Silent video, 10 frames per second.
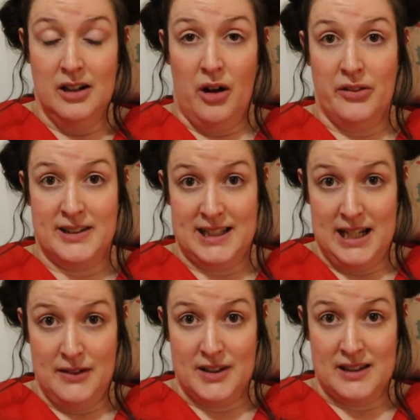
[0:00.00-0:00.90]
on the
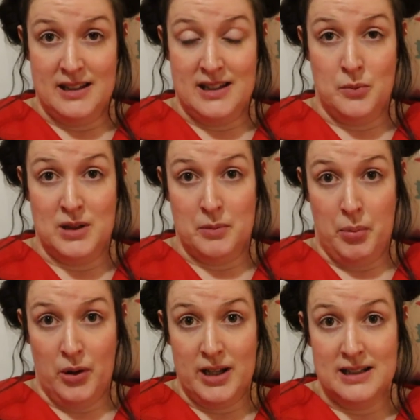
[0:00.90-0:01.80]
sleeves as I did with the
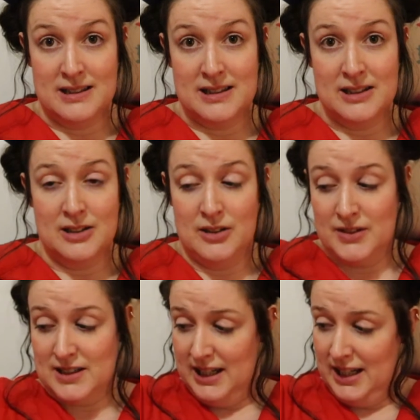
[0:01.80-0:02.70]
pockets, because
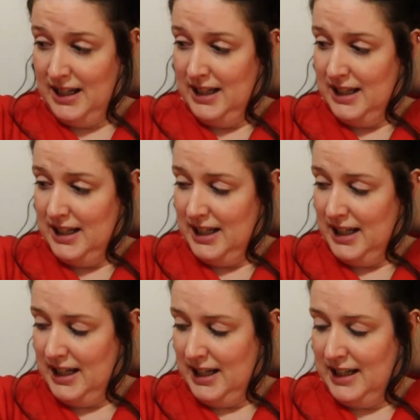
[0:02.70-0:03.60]
obviously
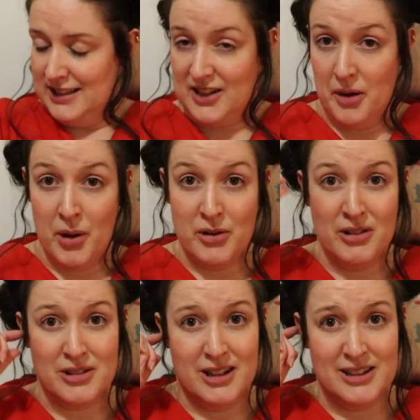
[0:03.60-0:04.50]
it's kimono
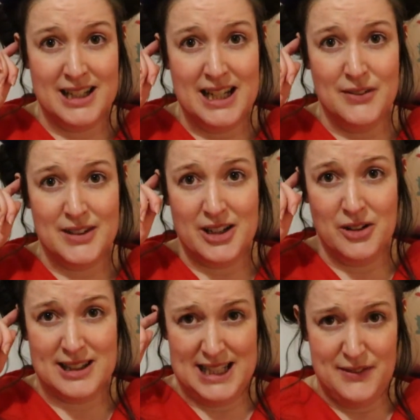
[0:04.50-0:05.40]
style sleeves and
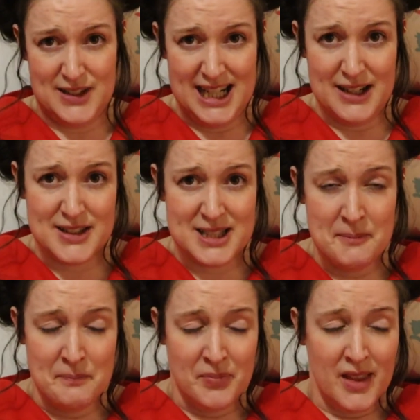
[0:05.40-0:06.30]
not sleeves.
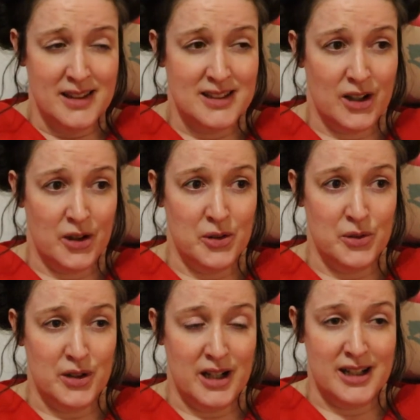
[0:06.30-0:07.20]

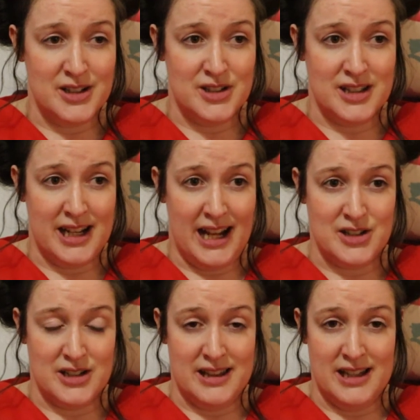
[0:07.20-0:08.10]
So she said
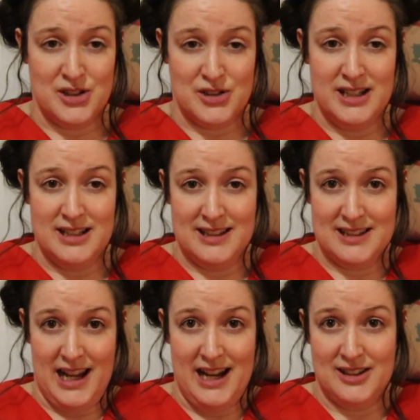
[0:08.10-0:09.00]
actually they just need to
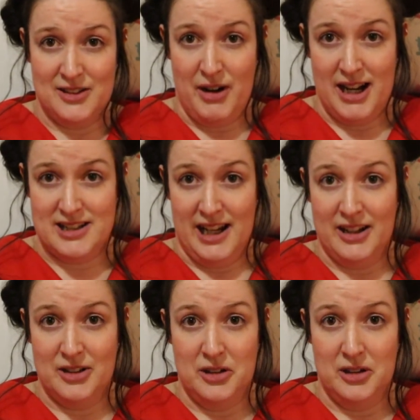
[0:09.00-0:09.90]
stay as a
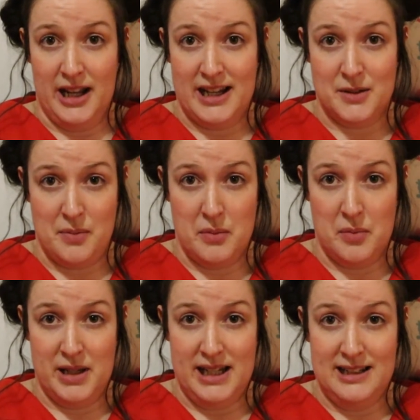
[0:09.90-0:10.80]
rectangle, and it's
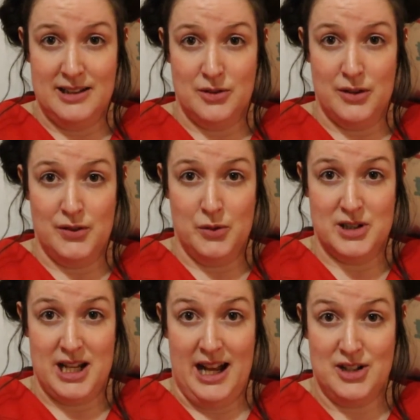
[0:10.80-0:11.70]
probably easier if you
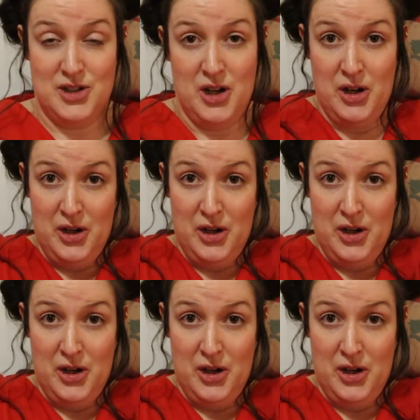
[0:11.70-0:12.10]
attach